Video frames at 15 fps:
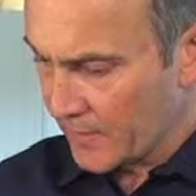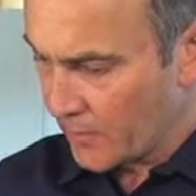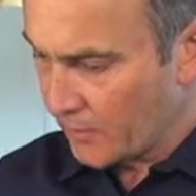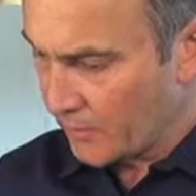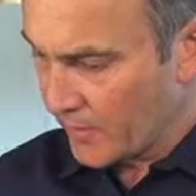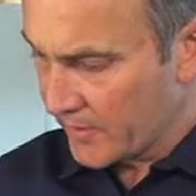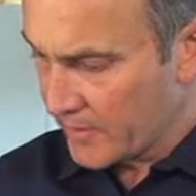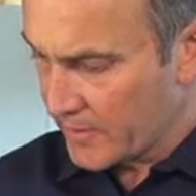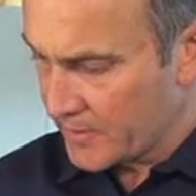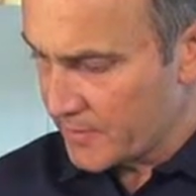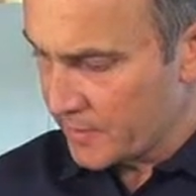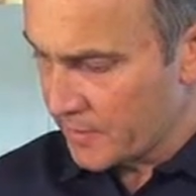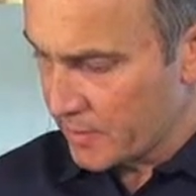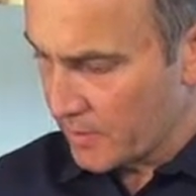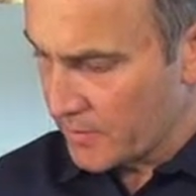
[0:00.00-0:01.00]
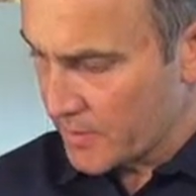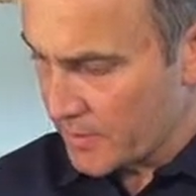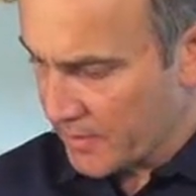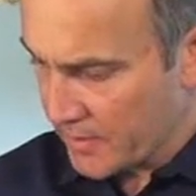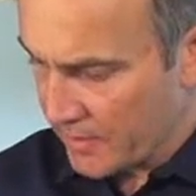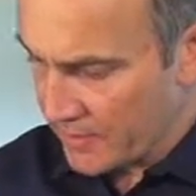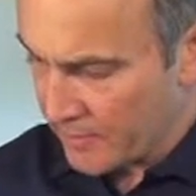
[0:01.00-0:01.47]
I'll bring these 2 close
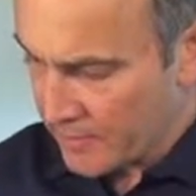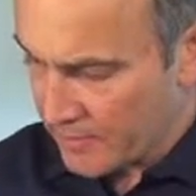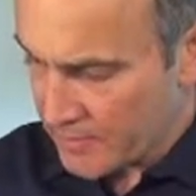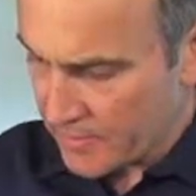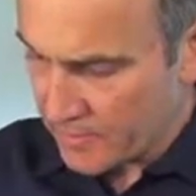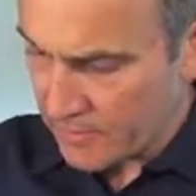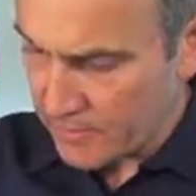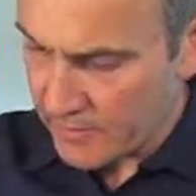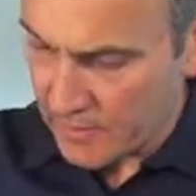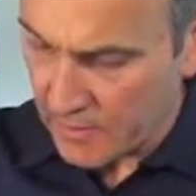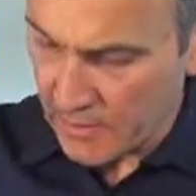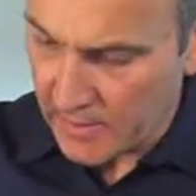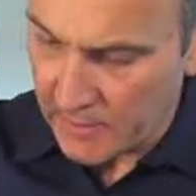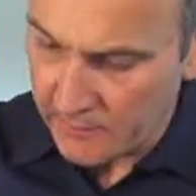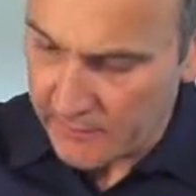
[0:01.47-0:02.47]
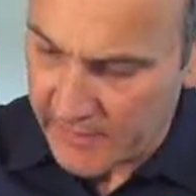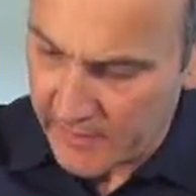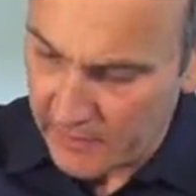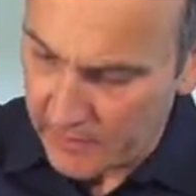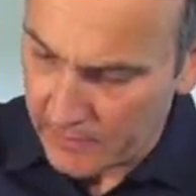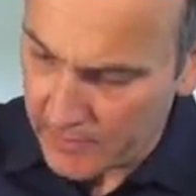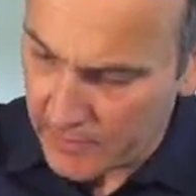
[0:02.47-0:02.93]
together here so I don't get a lot of
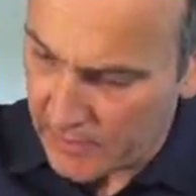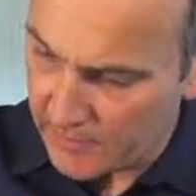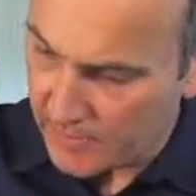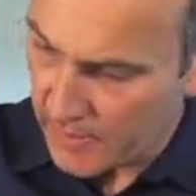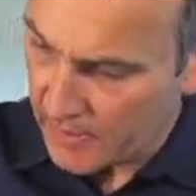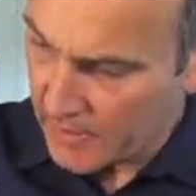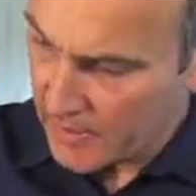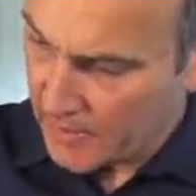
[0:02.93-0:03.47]
counter drip.